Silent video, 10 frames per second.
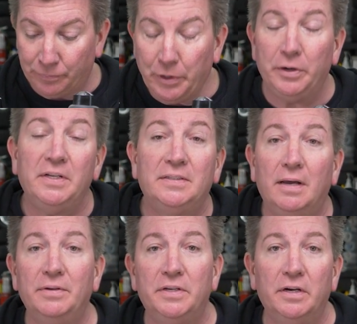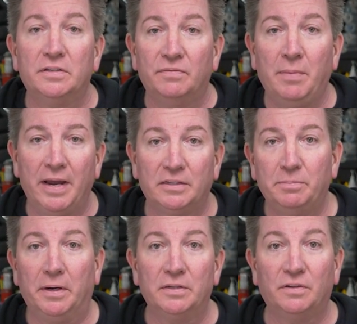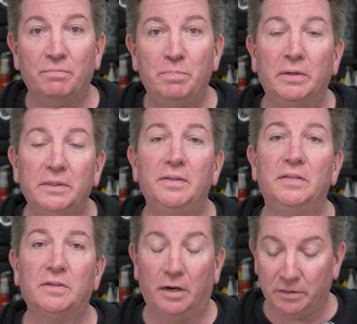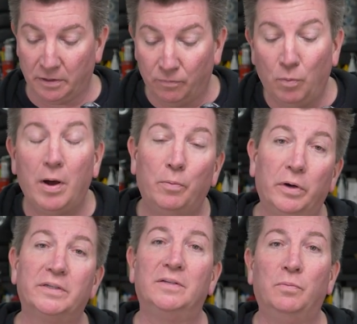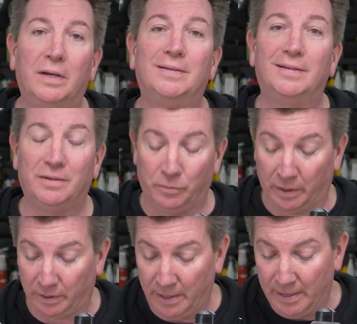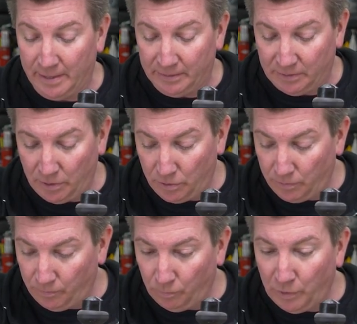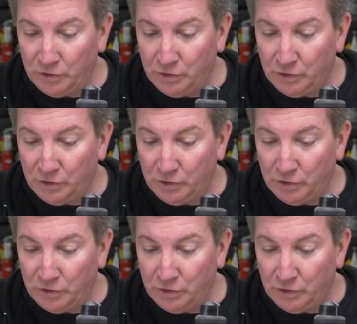37 years of my experience of building these cars, of what works and what doesn't work. So we